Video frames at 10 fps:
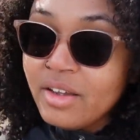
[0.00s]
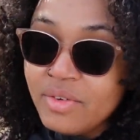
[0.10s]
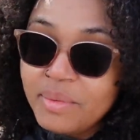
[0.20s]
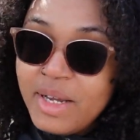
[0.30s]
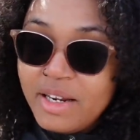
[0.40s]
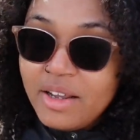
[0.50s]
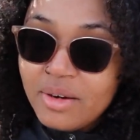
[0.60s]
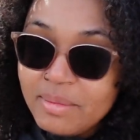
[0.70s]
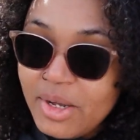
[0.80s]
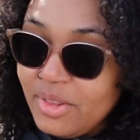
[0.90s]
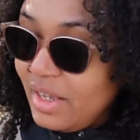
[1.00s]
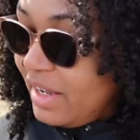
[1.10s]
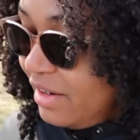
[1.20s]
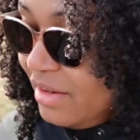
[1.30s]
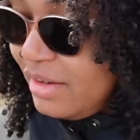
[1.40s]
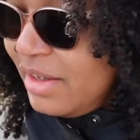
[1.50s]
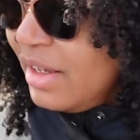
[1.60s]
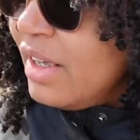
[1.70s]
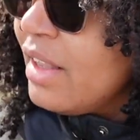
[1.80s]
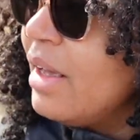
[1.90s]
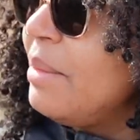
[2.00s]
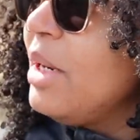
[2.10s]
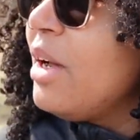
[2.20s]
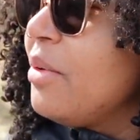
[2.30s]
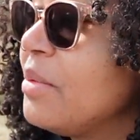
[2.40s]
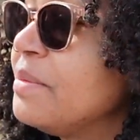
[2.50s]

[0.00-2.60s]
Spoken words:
If you want to hear about that, let me know.